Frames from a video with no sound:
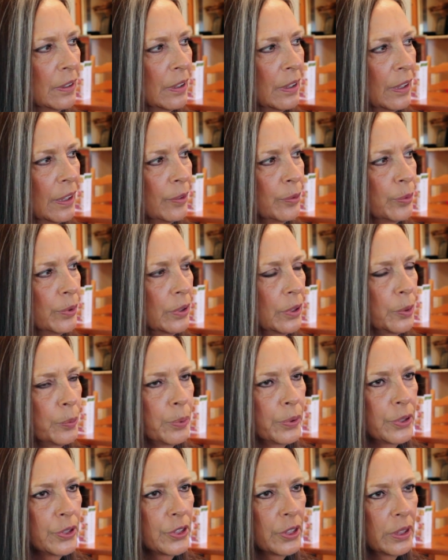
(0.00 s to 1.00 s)
I really
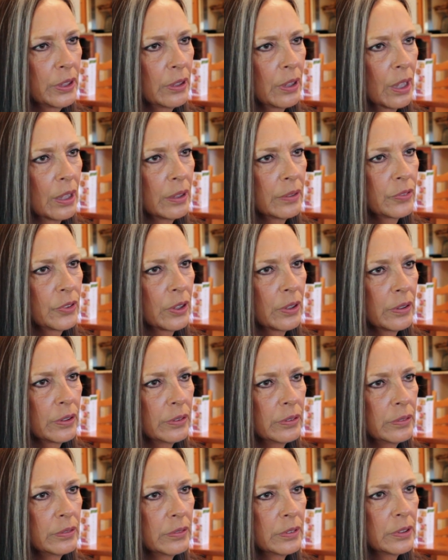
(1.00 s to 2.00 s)
appreciate Olive
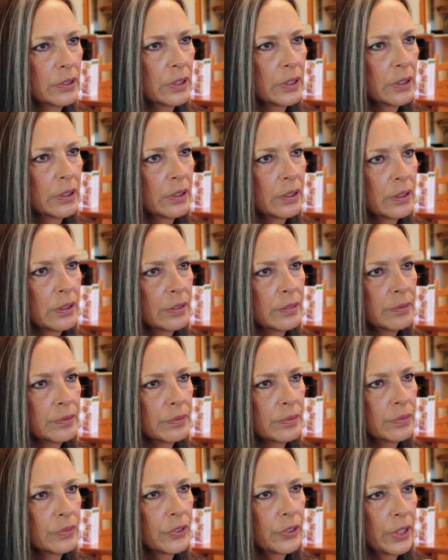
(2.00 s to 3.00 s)
Garden
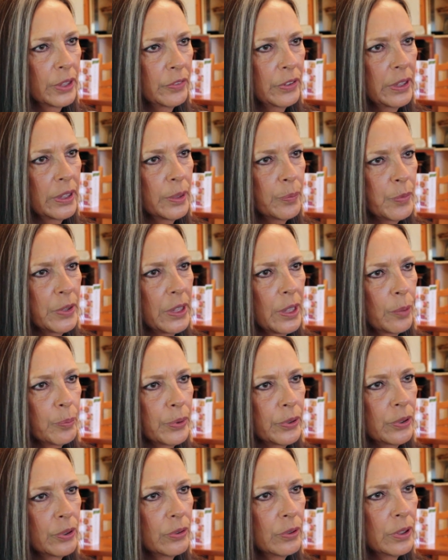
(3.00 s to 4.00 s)
um, for giving him the
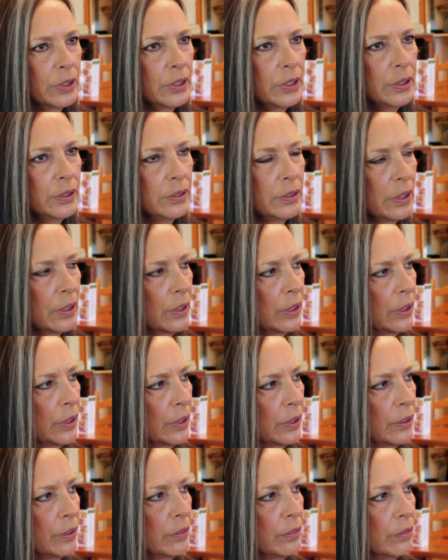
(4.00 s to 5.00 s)
opportunity
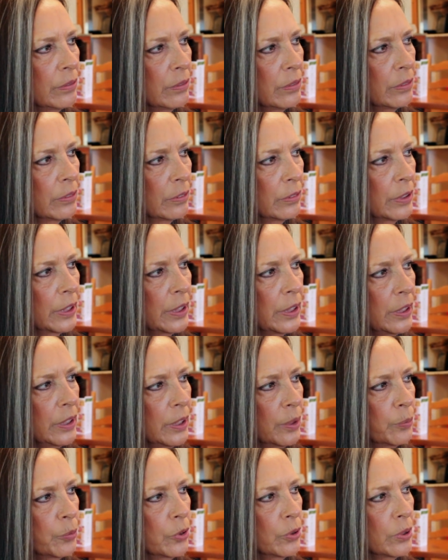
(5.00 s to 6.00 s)
and letting
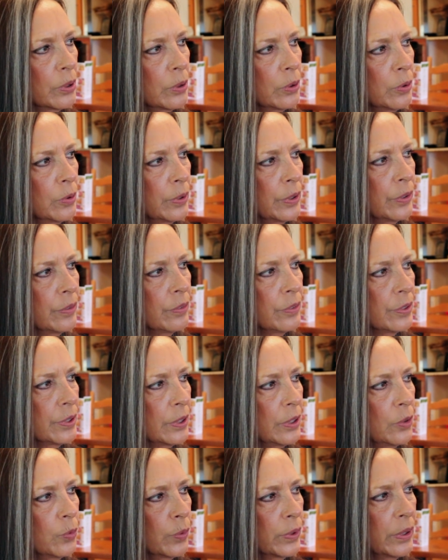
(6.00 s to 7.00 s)
him grow and
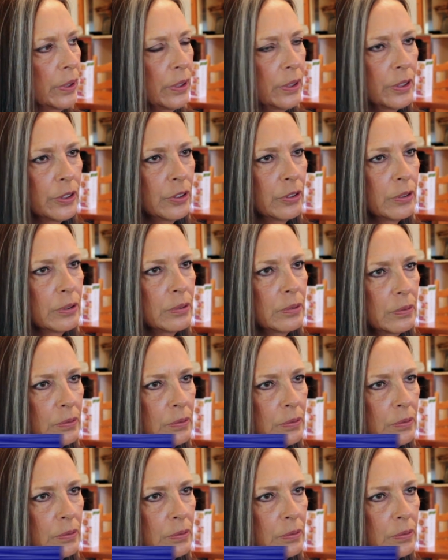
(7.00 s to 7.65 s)
seeing what he can do.